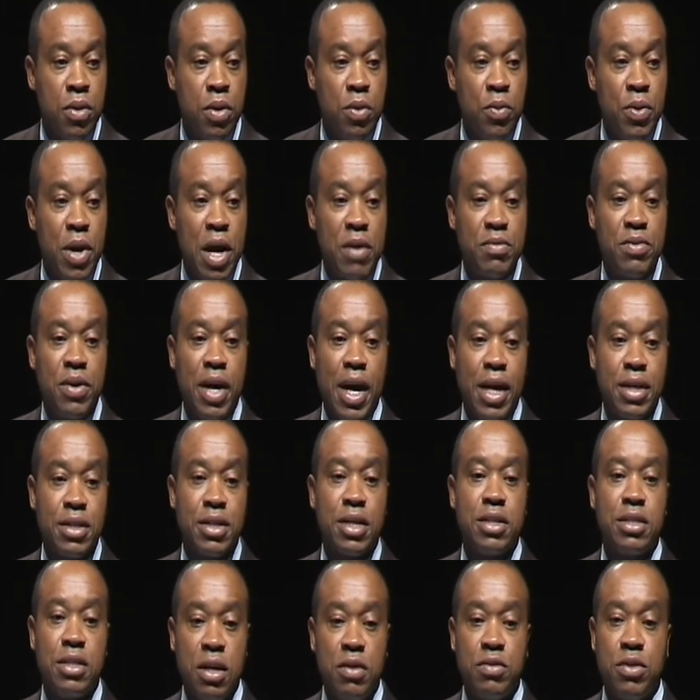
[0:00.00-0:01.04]
We have to ask
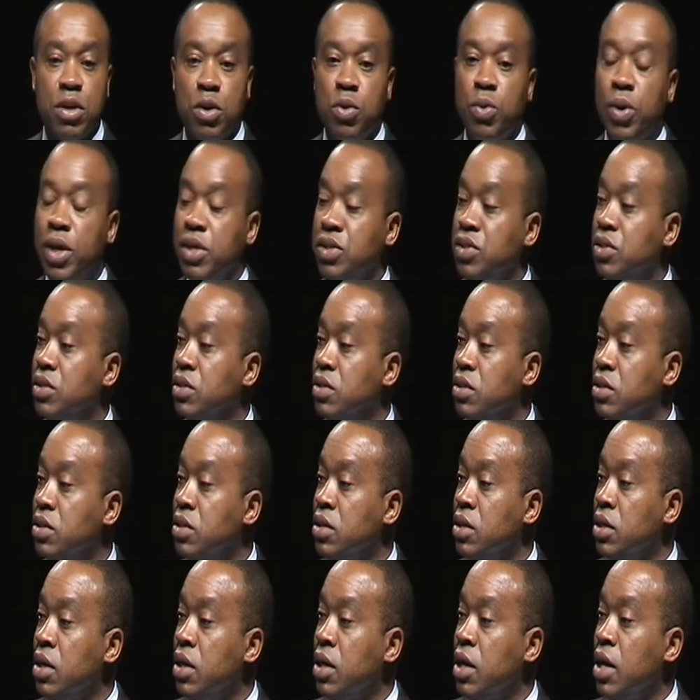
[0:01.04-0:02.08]
ourselves the questions:
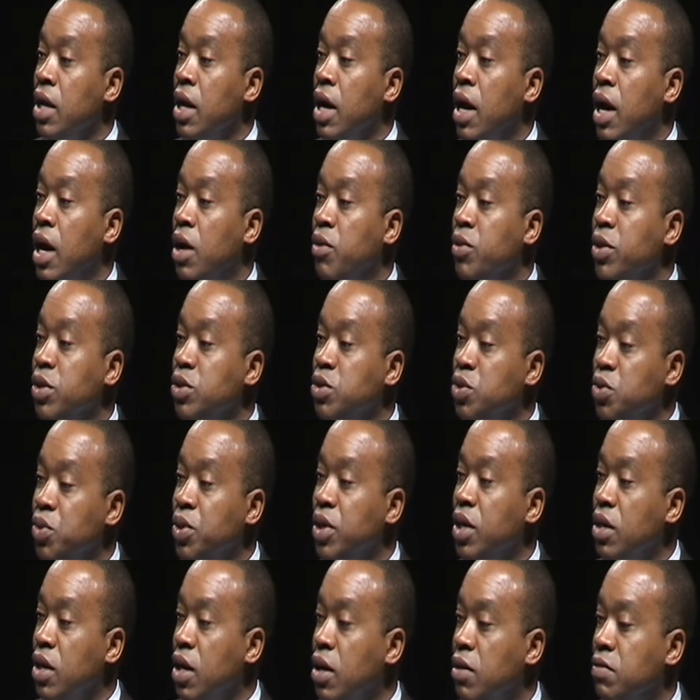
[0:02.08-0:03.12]
are we doing
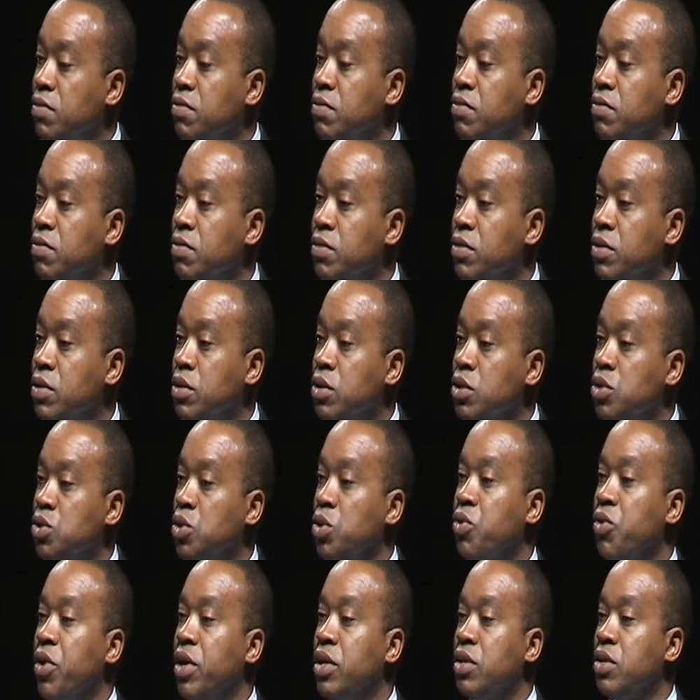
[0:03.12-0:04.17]
enough to
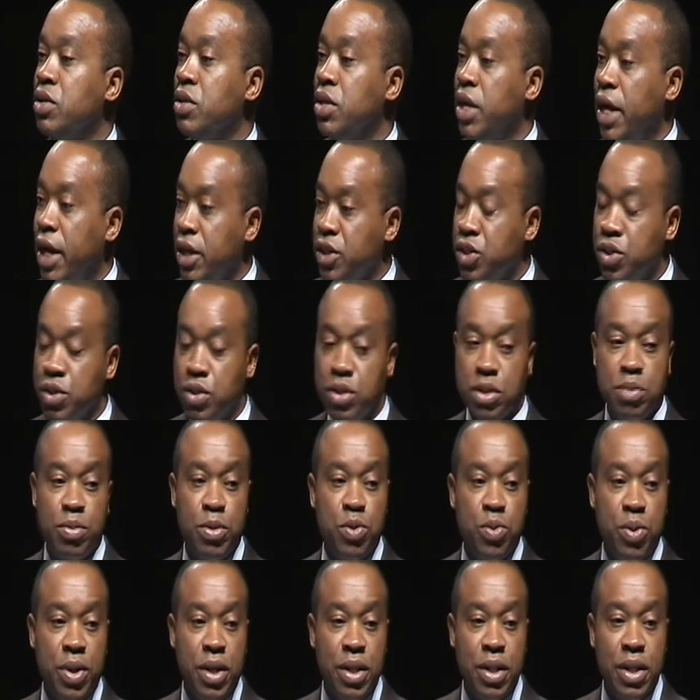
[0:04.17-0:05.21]
create connections
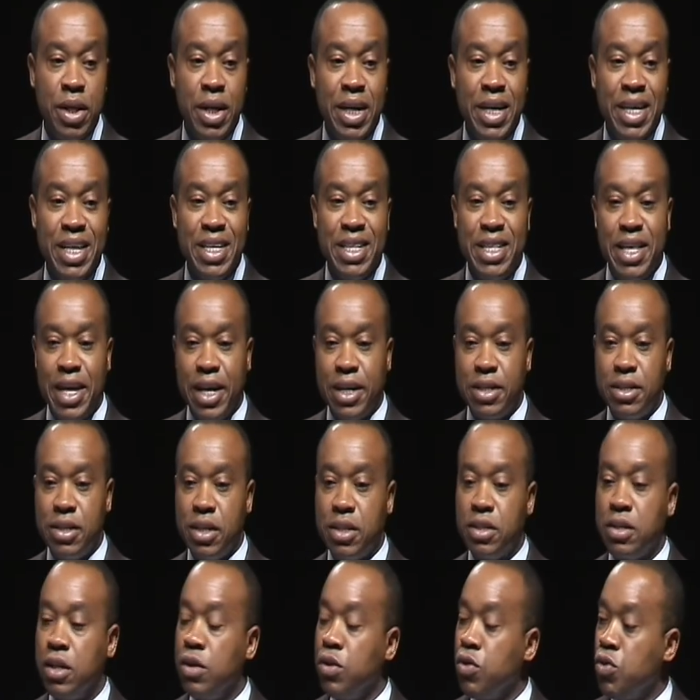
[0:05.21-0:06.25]
between the
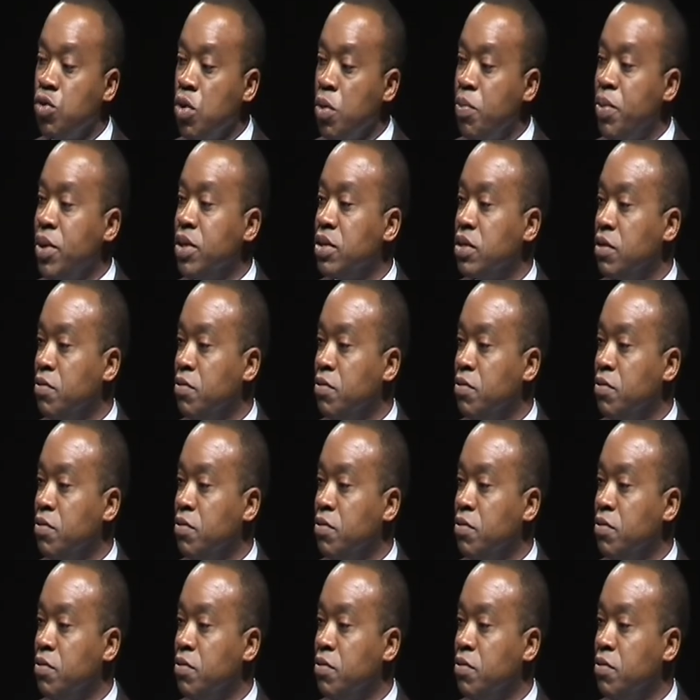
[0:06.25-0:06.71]
existing groupings